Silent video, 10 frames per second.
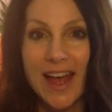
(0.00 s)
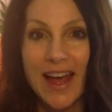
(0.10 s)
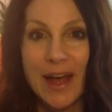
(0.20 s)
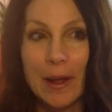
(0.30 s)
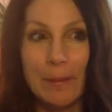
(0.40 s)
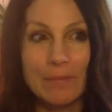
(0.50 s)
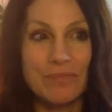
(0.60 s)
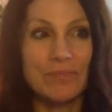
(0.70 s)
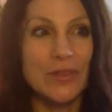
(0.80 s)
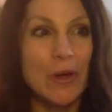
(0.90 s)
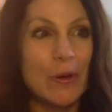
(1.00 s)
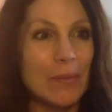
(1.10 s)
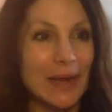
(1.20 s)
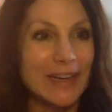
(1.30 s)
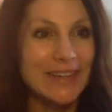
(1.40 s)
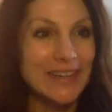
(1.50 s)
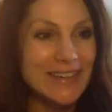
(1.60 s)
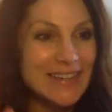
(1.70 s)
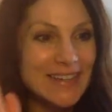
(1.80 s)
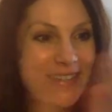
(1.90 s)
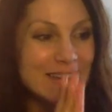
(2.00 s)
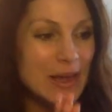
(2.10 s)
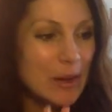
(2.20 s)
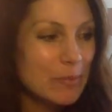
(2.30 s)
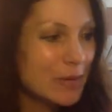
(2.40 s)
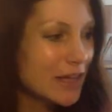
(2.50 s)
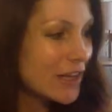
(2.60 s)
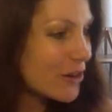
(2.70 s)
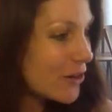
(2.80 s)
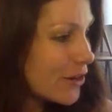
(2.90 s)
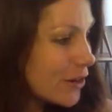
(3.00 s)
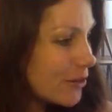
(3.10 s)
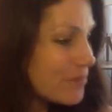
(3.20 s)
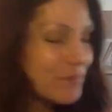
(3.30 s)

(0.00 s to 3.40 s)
Oh my goodness, Peter's